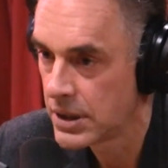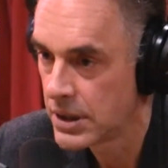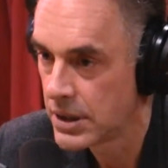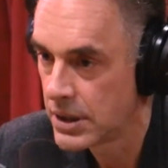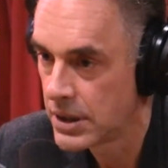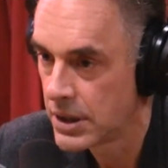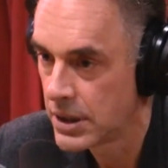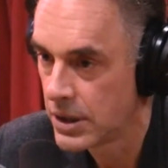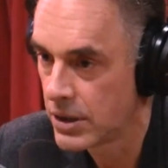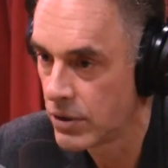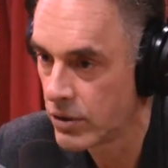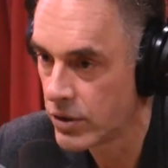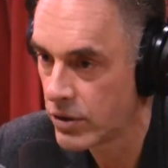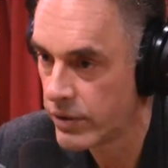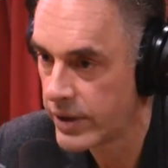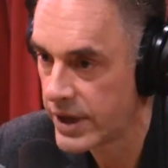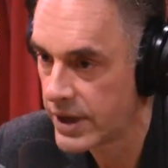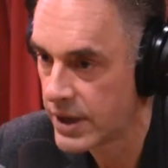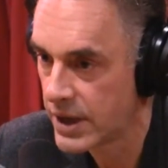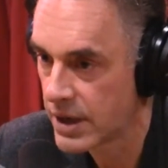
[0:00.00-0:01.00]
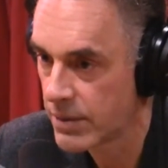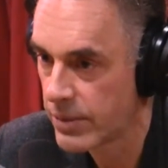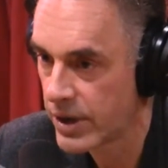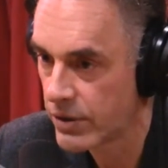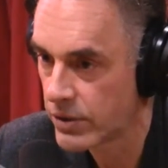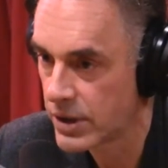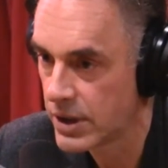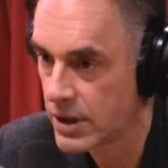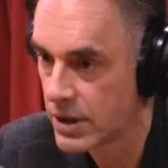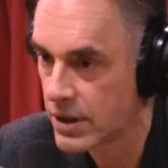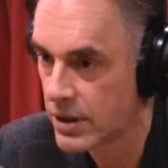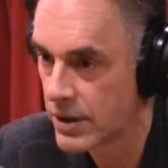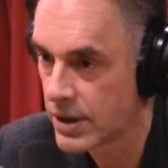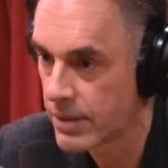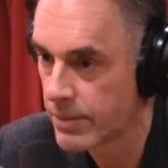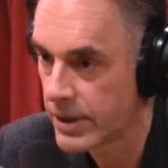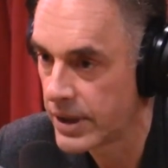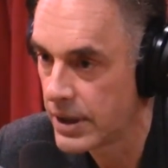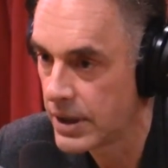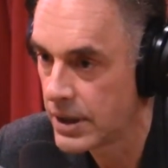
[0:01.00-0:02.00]
You don't know anything about the
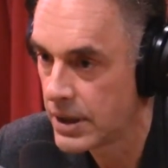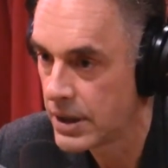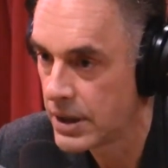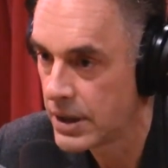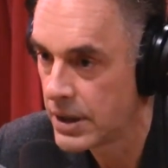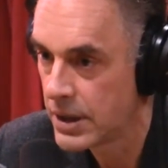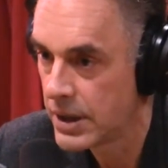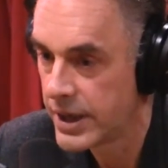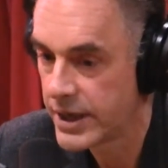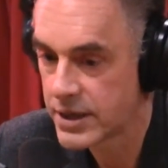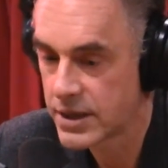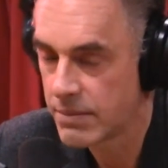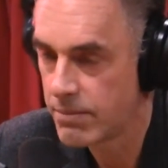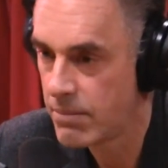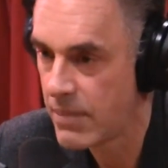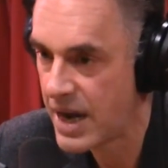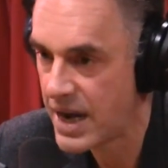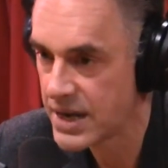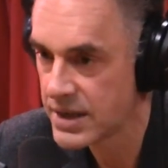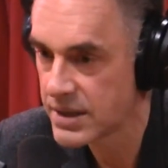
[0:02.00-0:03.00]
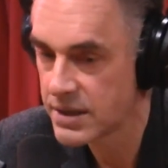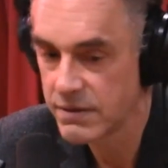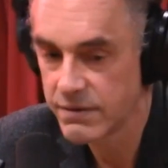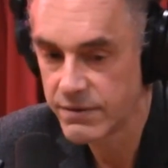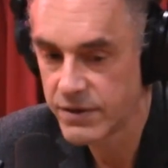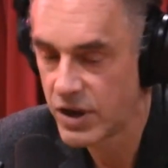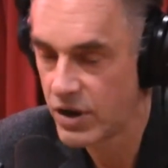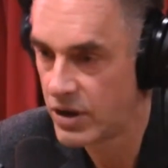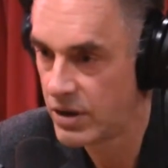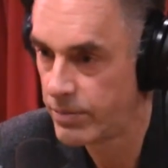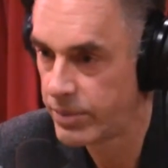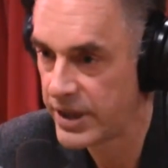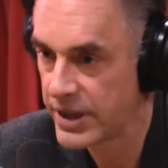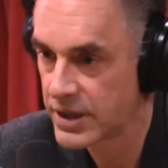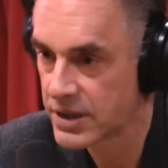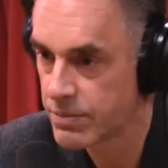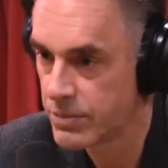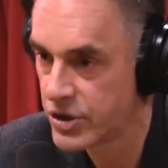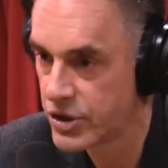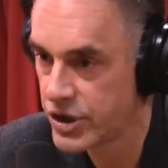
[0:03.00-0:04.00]
economy. It's a massive,
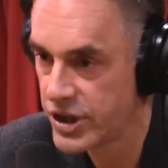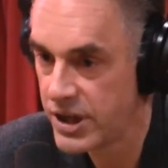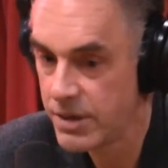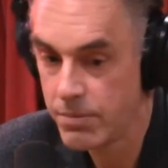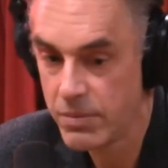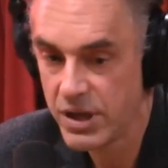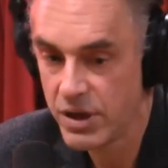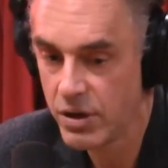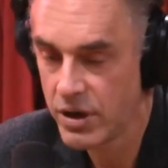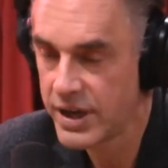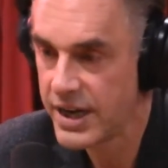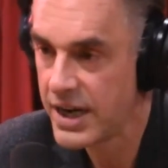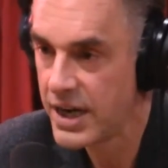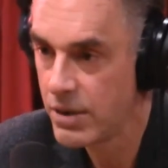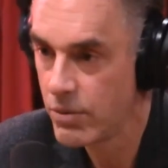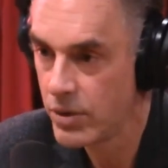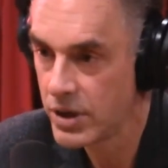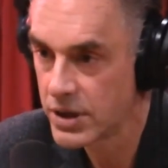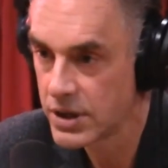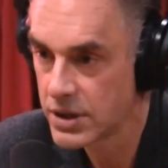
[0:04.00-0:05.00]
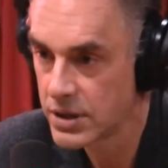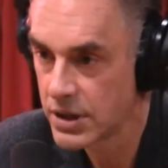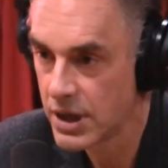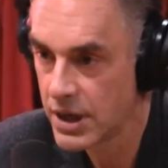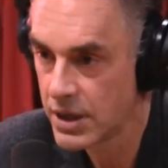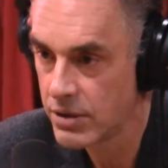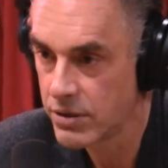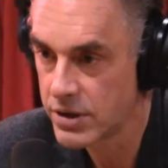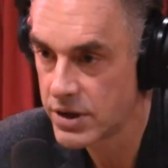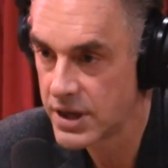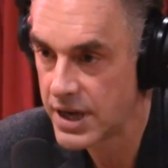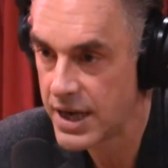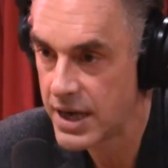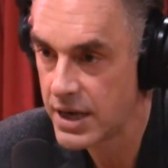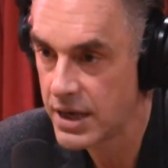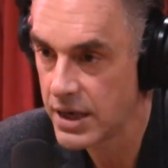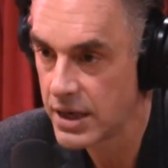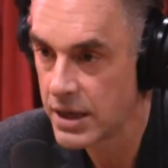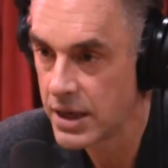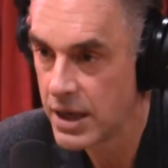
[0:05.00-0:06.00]
complex machine beyond anyone's
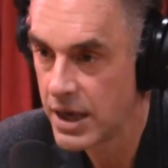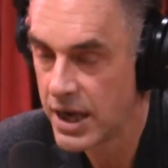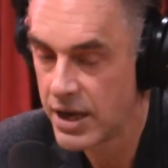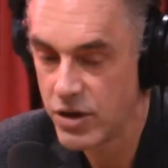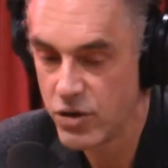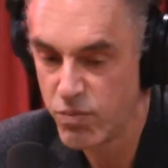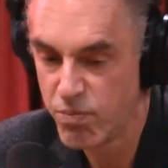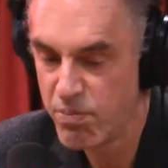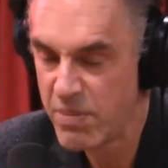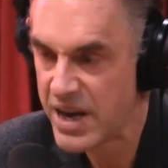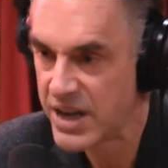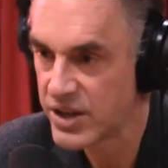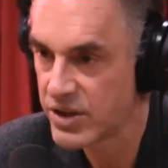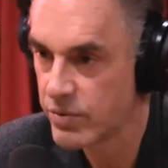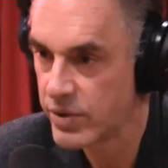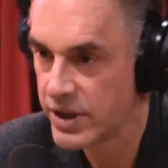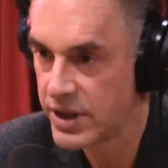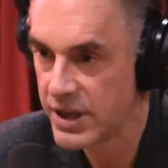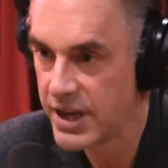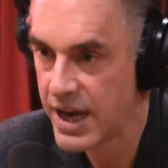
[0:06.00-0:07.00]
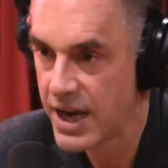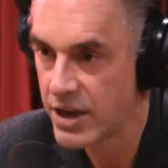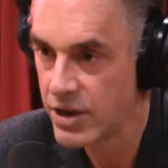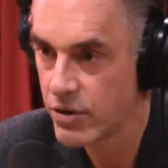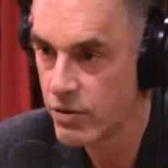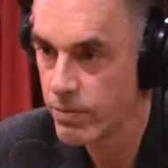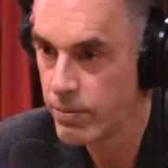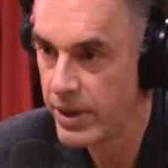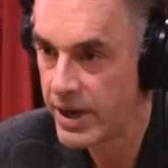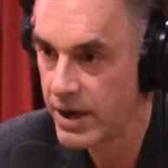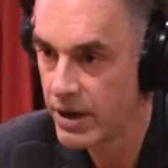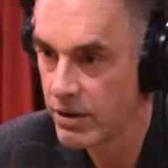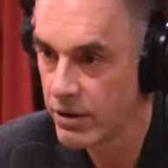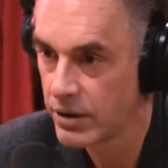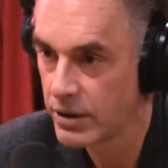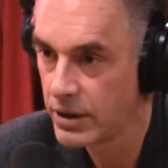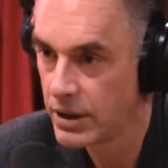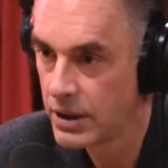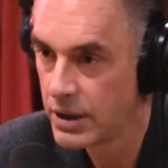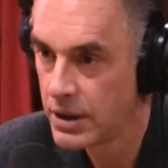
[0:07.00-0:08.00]
understanding, and you mess with it at your
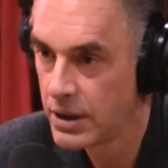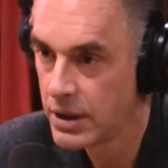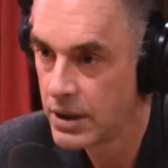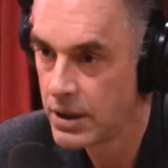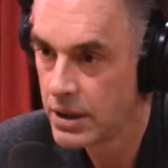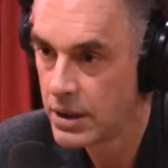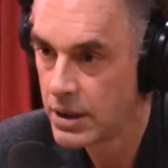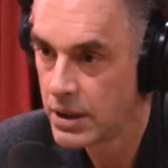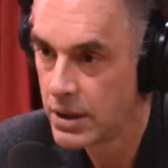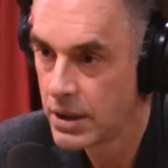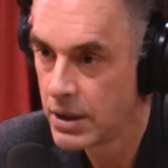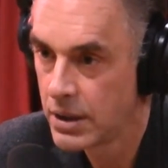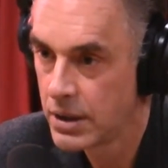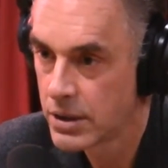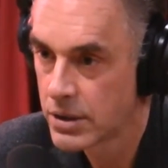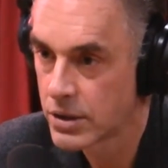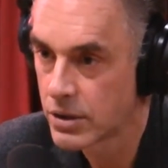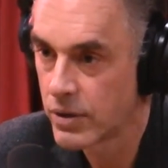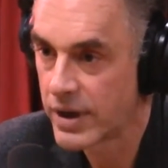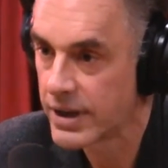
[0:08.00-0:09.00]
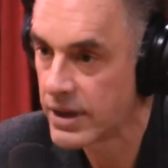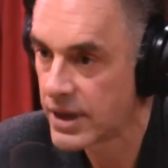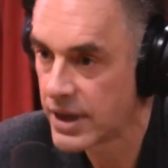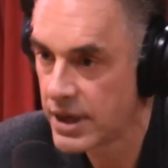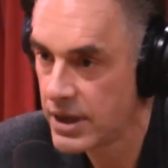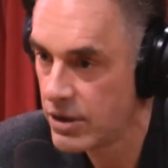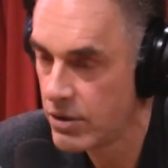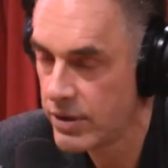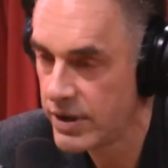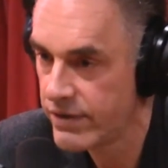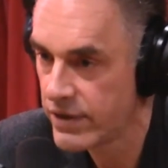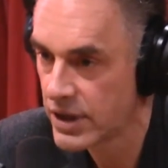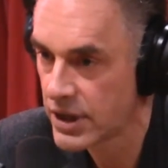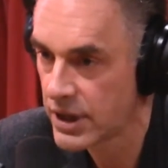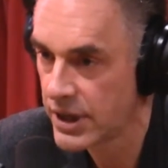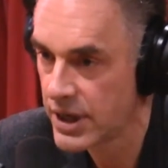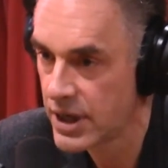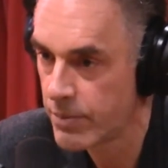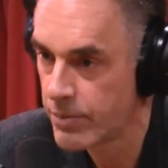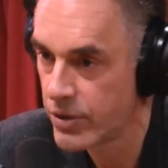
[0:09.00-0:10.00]
peril. So, and can you even
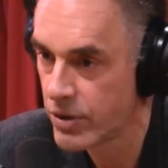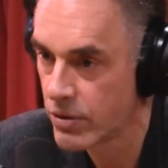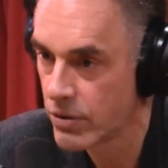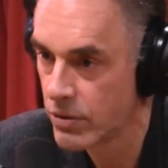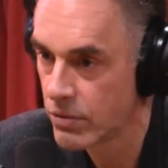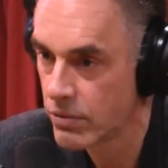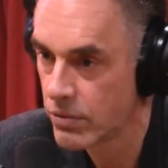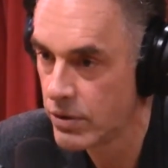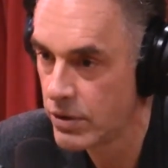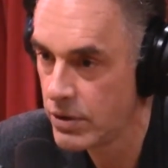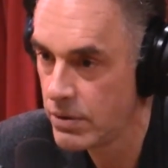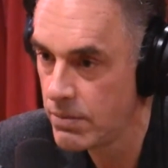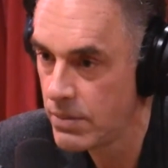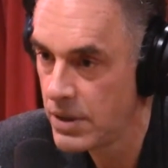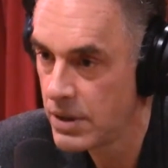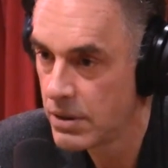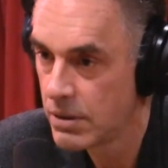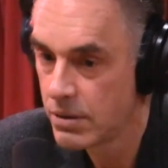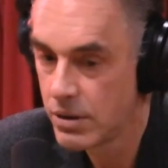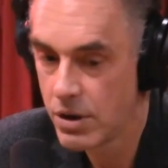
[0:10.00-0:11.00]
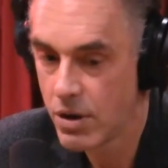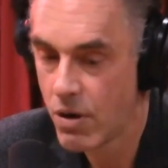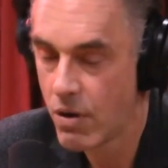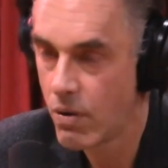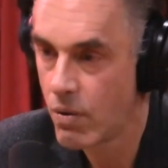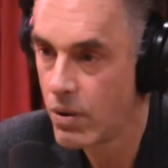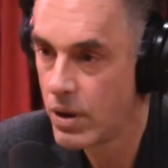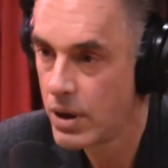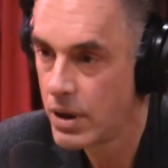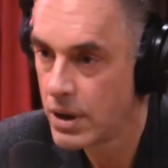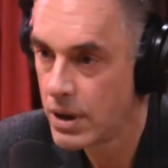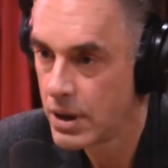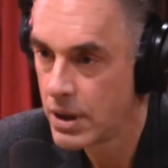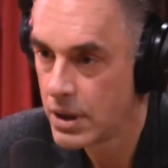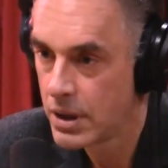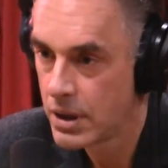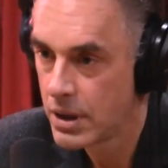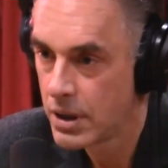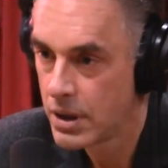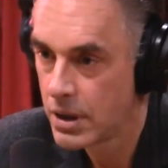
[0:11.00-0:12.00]
clean up your own room? No.
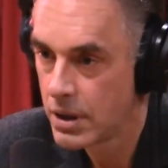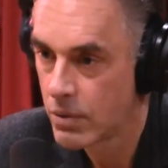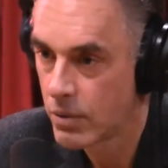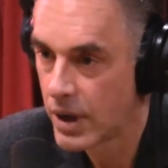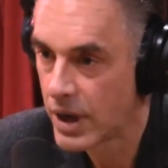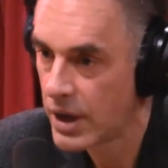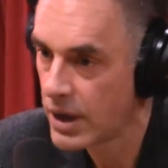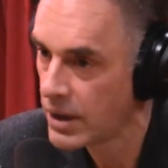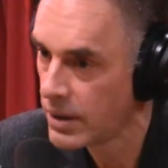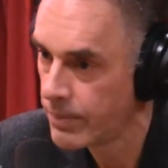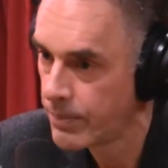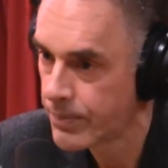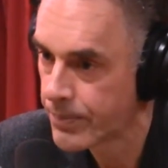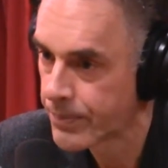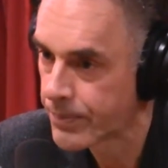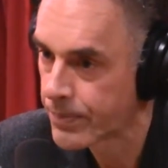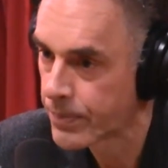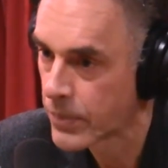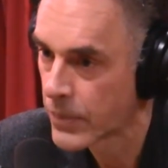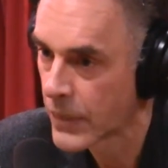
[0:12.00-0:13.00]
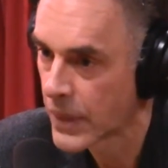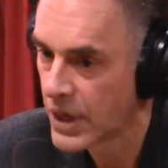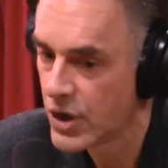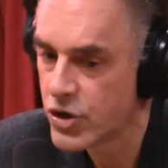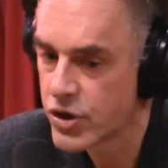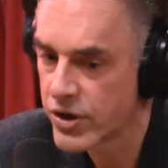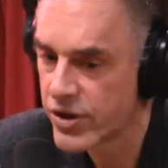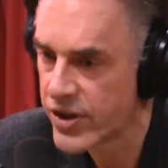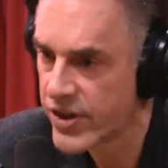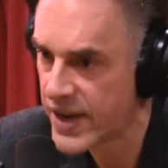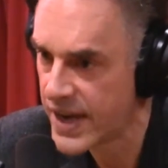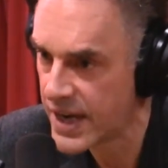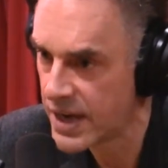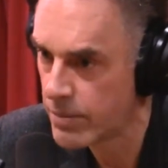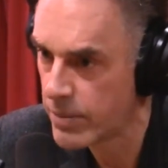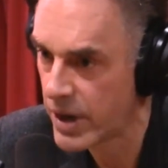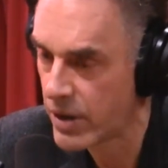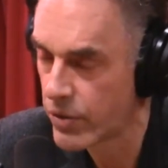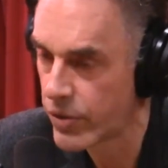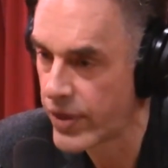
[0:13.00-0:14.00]
Well, you should think
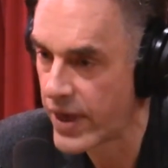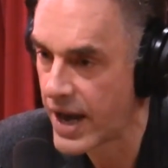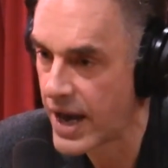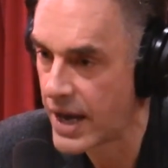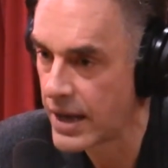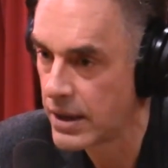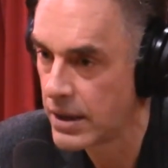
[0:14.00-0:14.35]
about that.